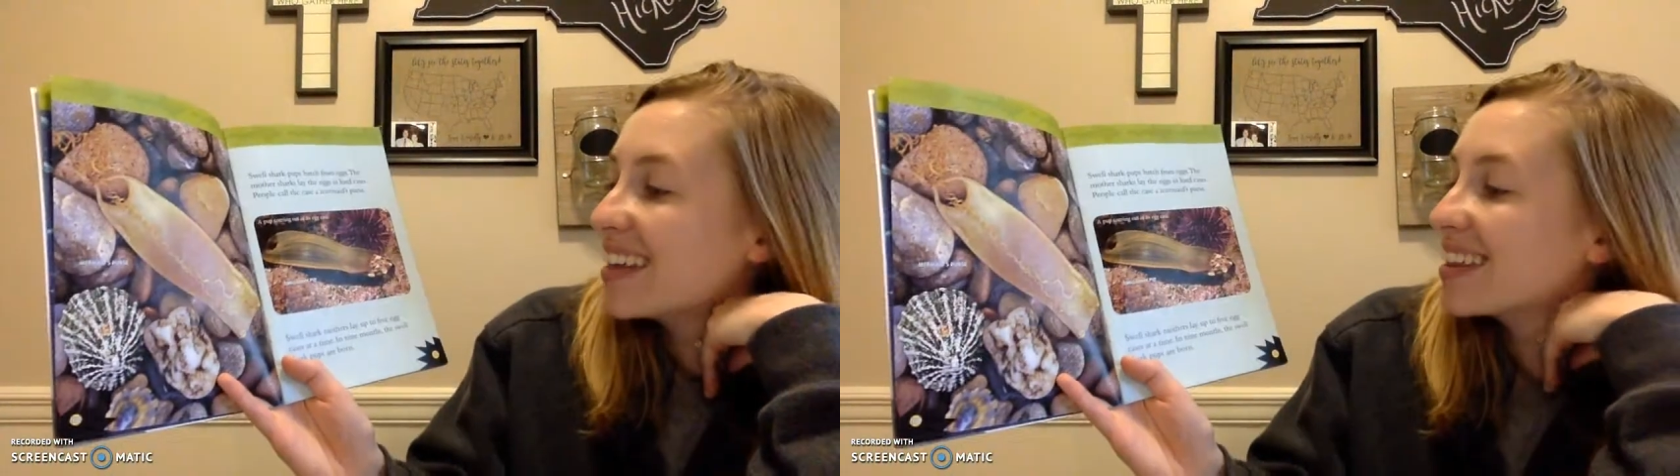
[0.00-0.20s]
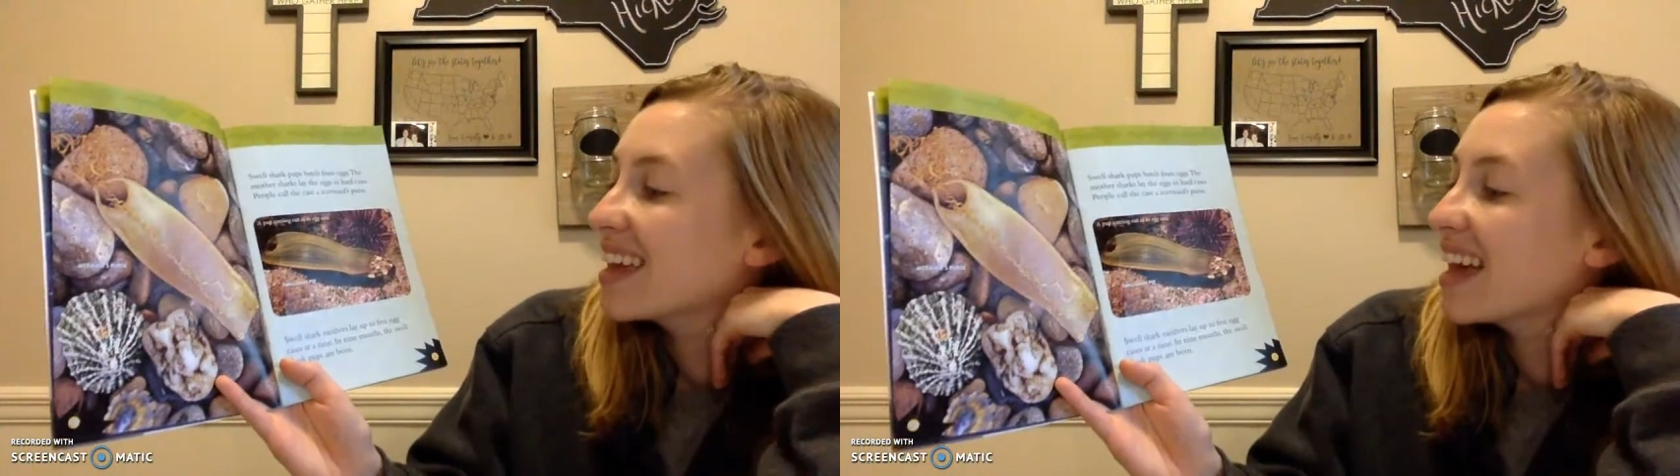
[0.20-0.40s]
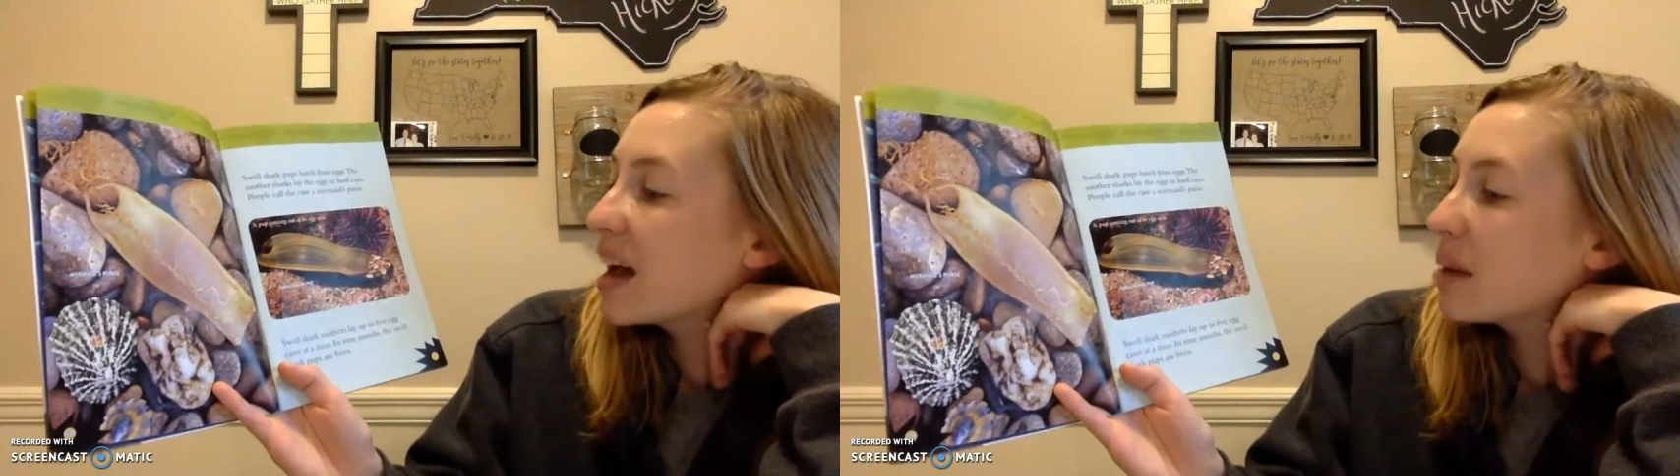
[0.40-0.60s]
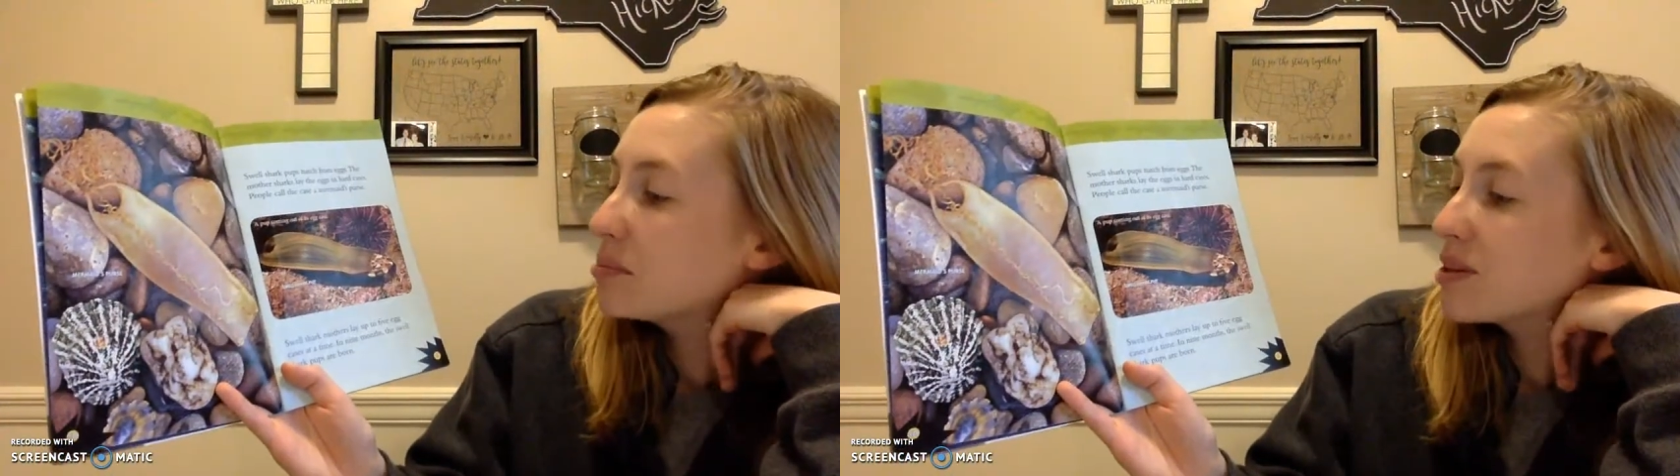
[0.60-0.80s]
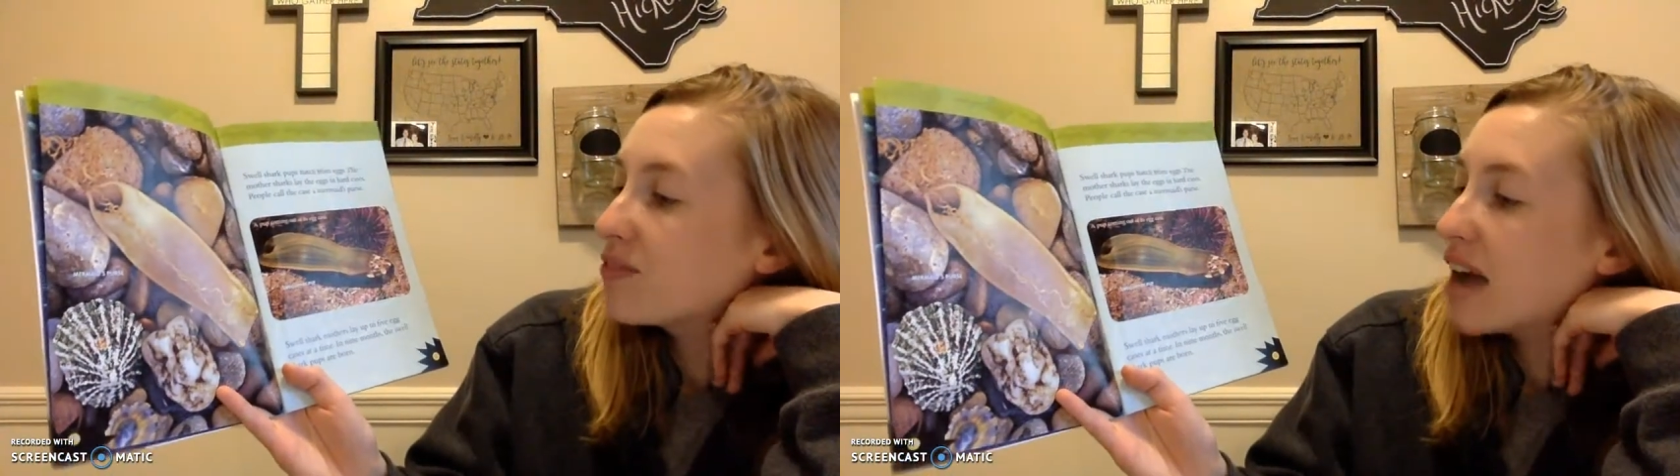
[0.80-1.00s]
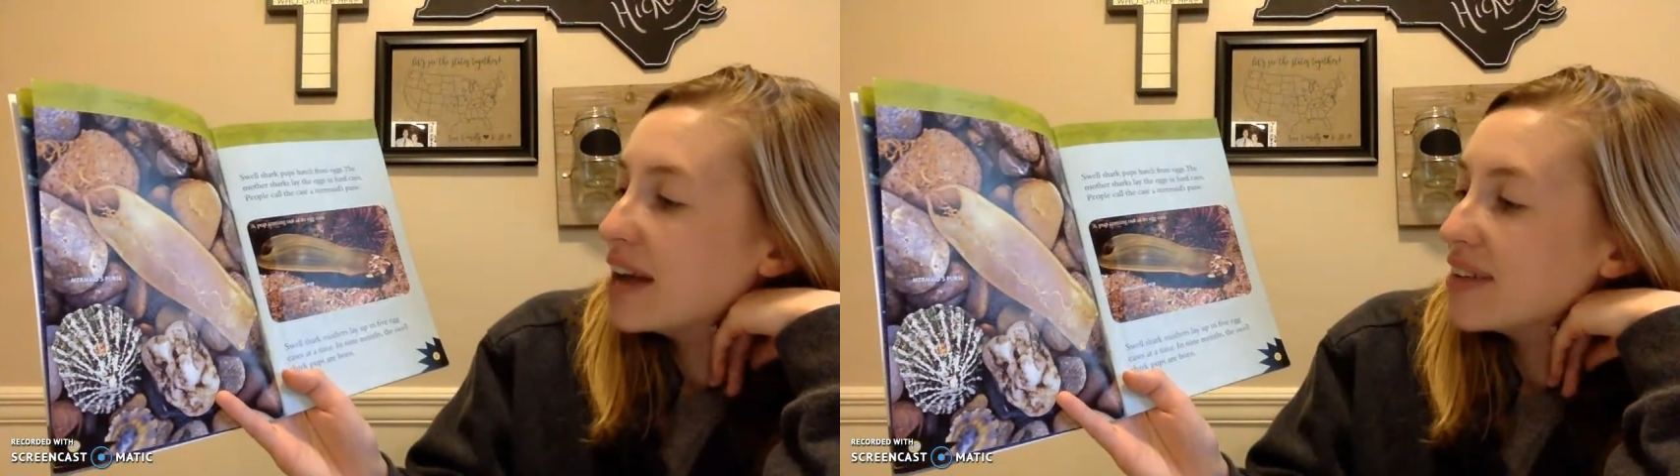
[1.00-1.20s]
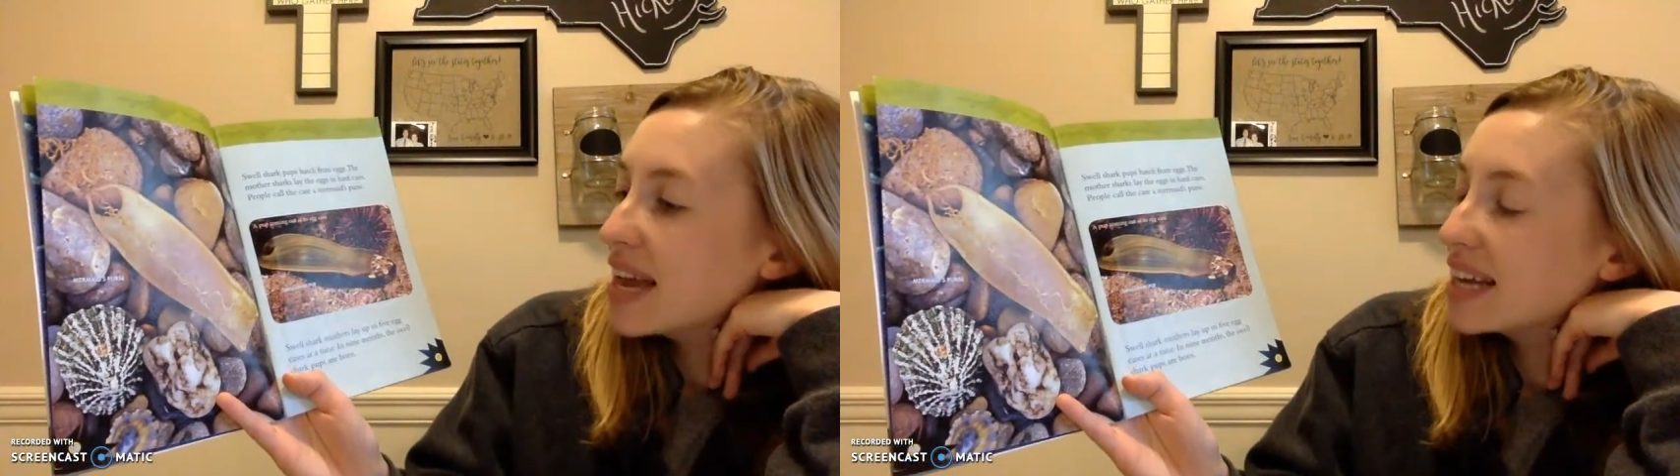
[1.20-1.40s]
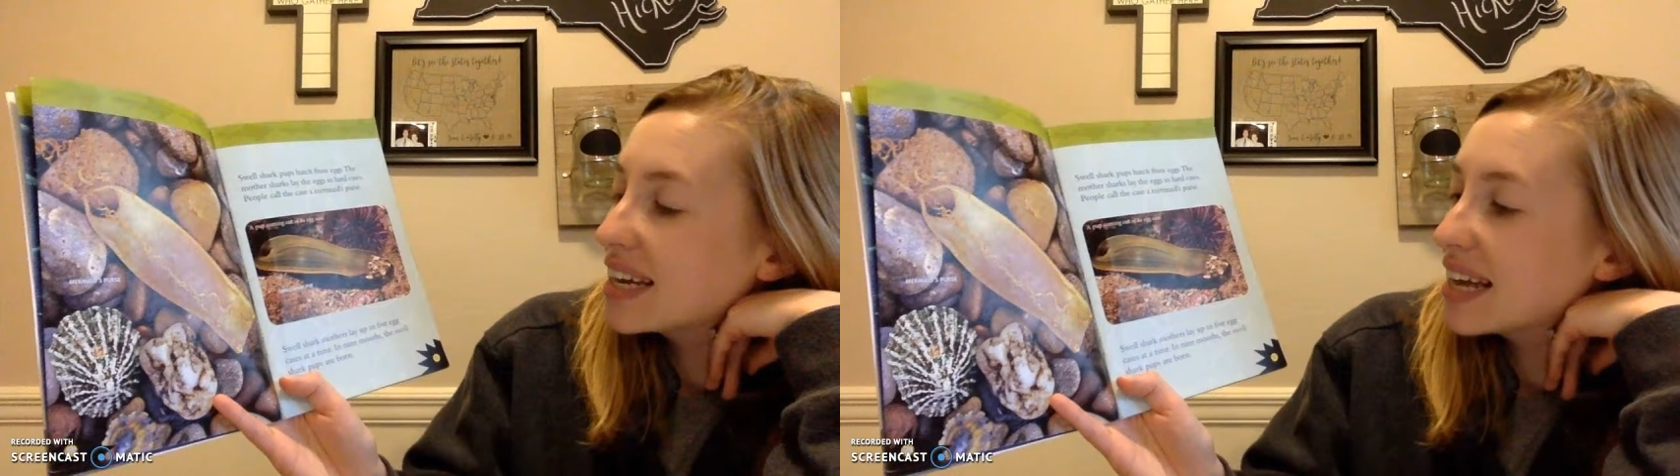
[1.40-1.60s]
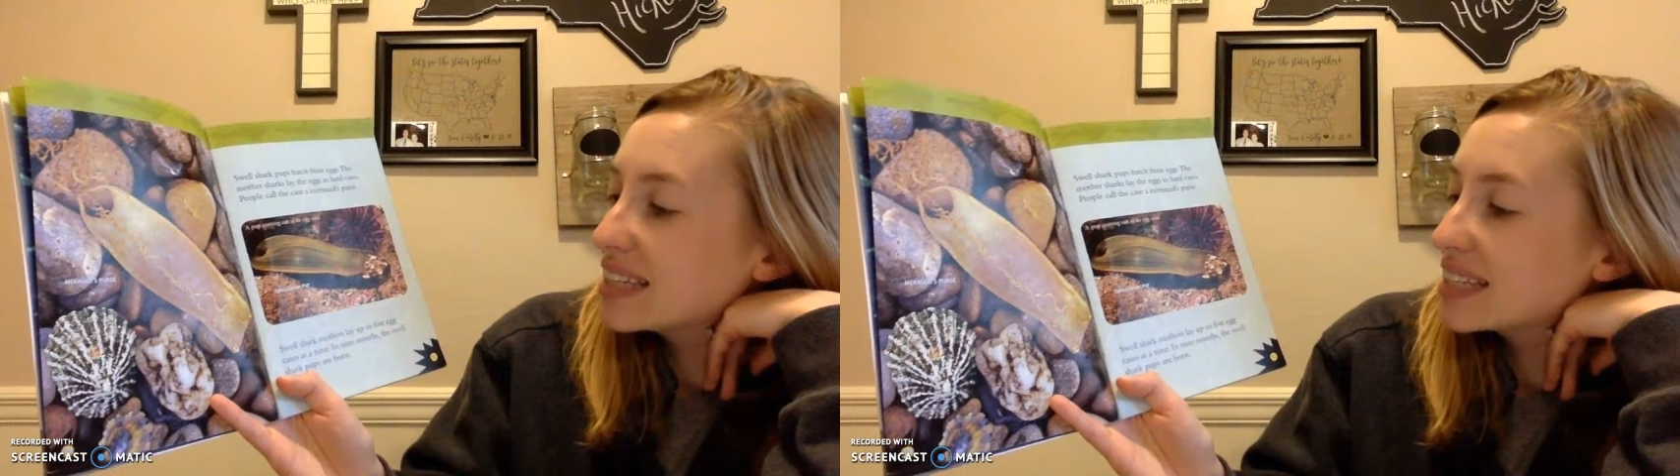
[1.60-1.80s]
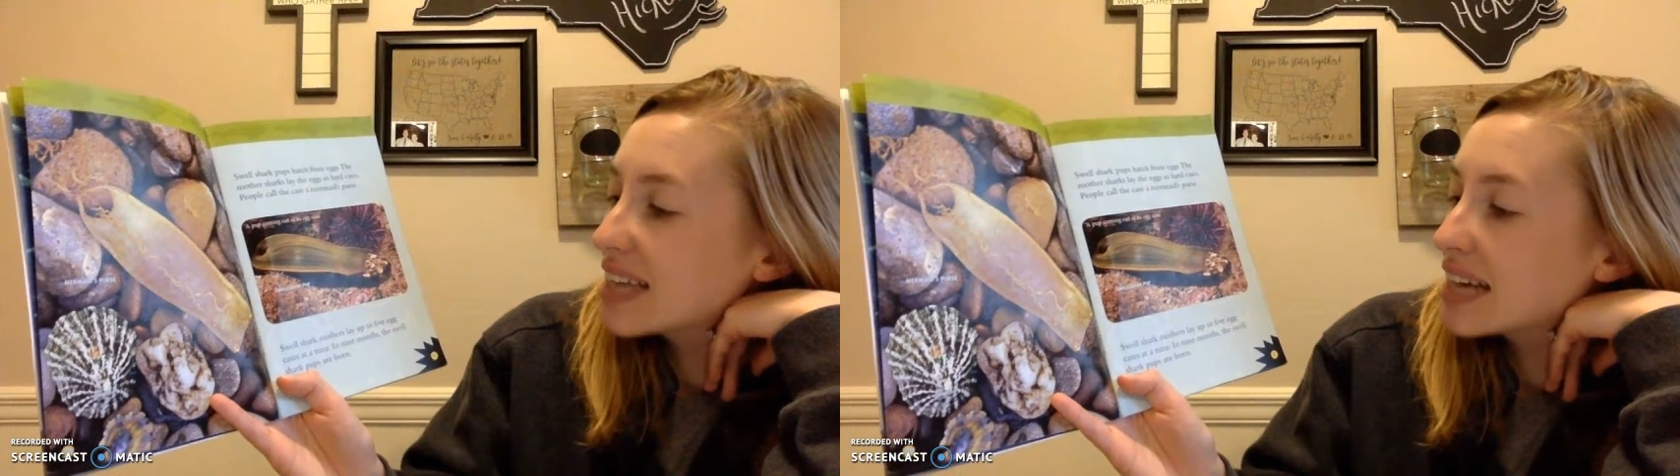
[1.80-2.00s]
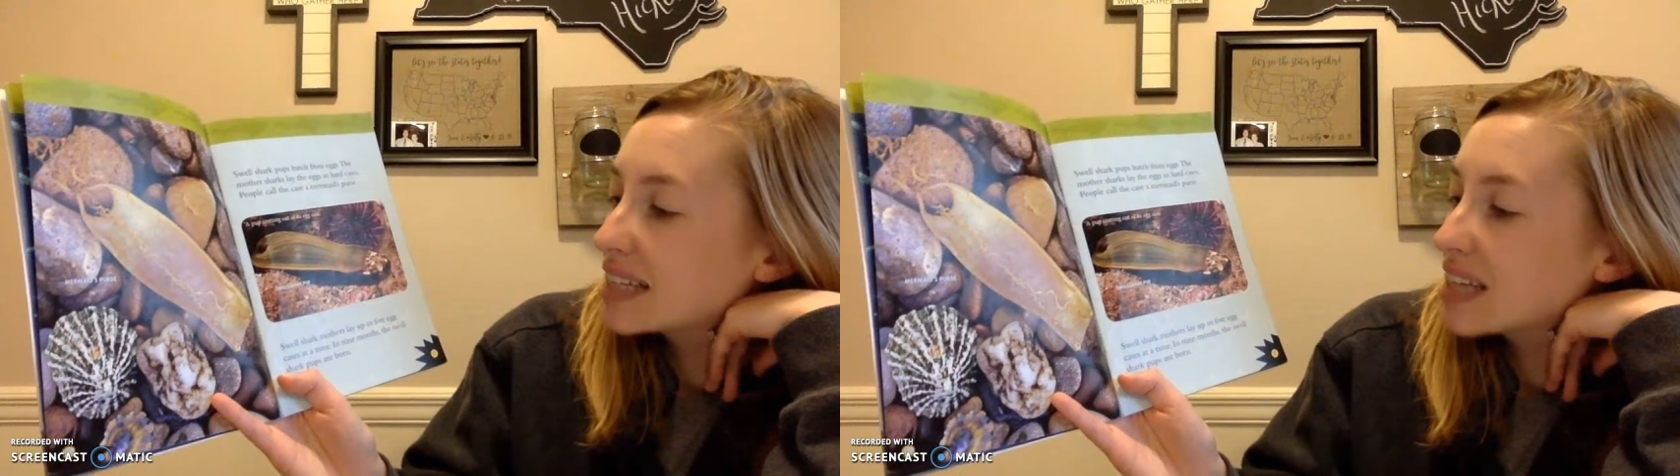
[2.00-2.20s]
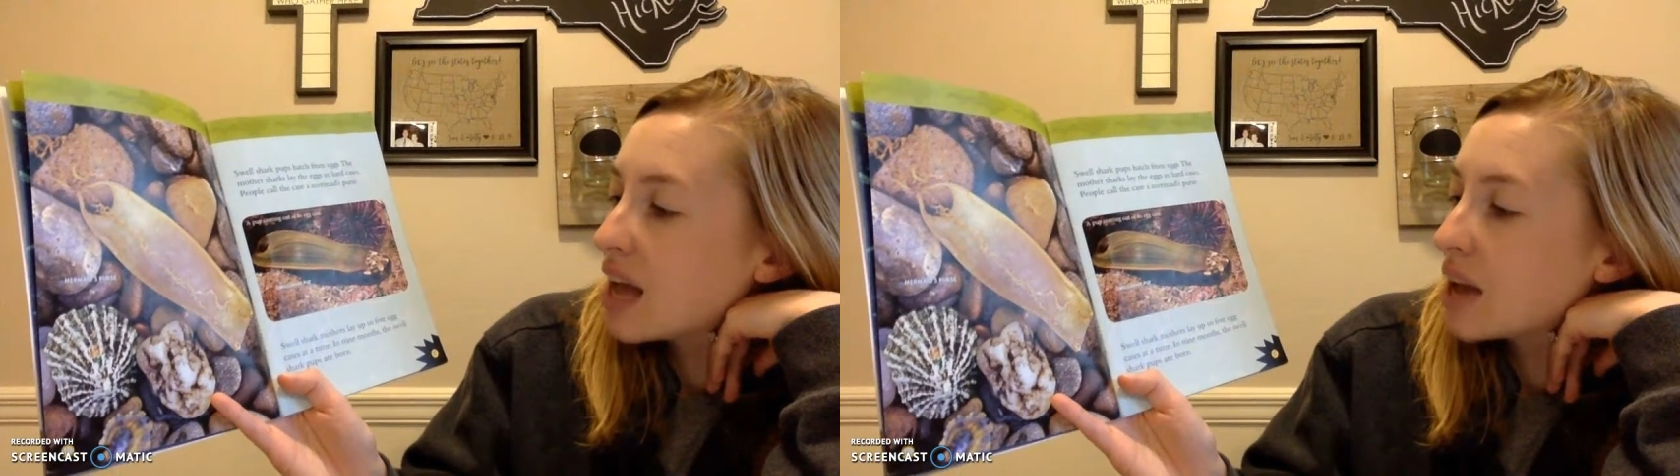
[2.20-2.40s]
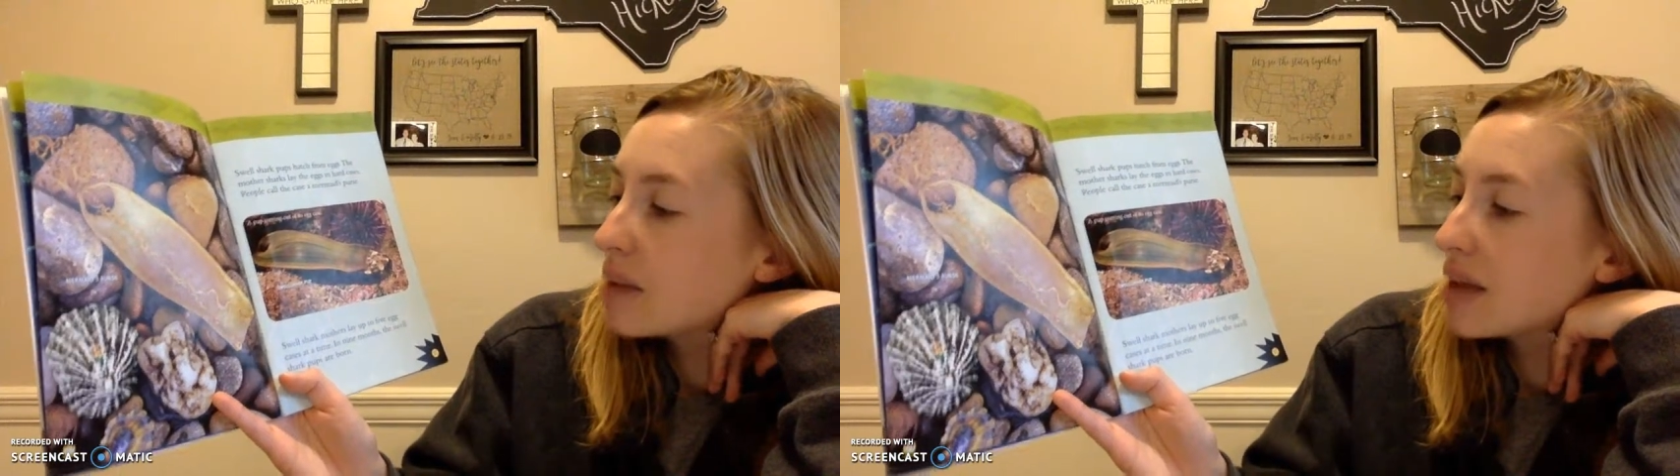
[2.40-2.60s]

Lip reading: lay up to 5 egg cases at a time.